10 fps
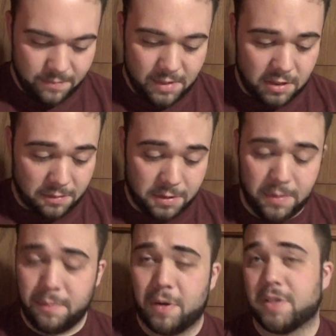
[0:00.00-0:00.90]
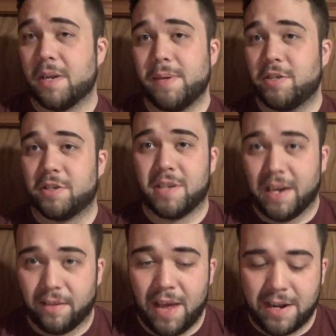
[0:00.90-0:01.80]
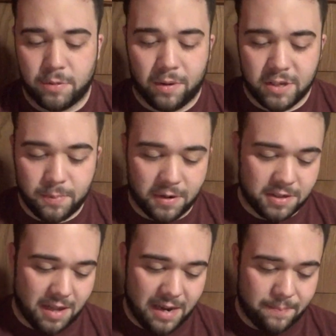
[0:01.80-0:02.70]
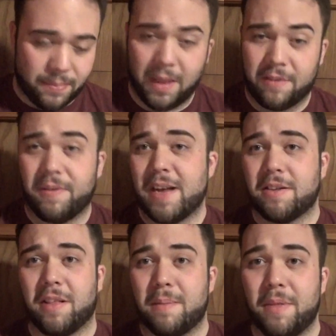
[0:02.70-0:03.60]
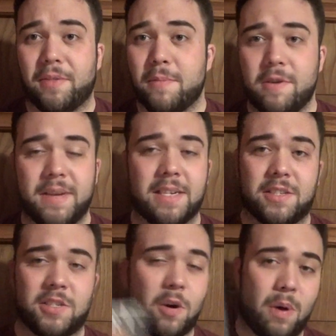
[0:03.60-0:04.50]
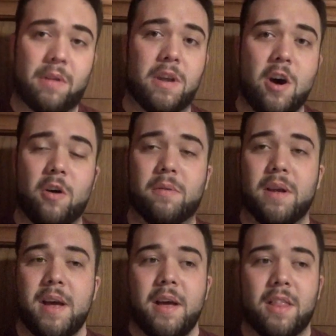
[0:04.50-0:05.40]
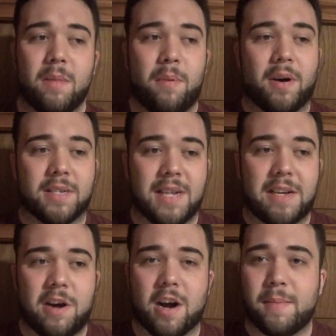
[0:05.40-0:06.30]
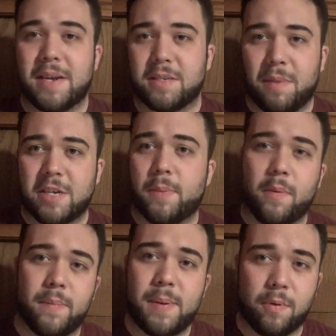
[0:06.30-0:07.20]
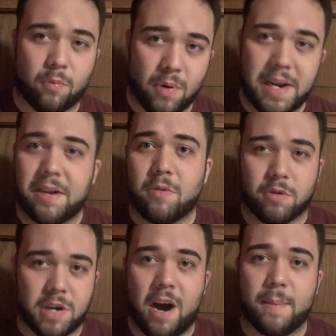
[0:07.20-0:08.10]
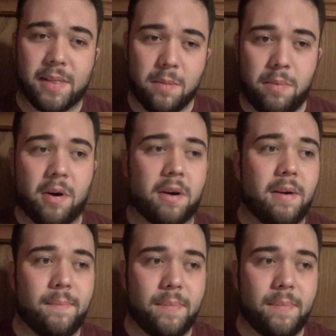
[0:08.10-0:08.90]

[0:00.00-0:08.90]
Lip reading: So I'm assuming the book's going to be just like that. It's one of those books like Fight Club, that the movie is so well known, the book is not talked about as much, but when people read it or talk about the book,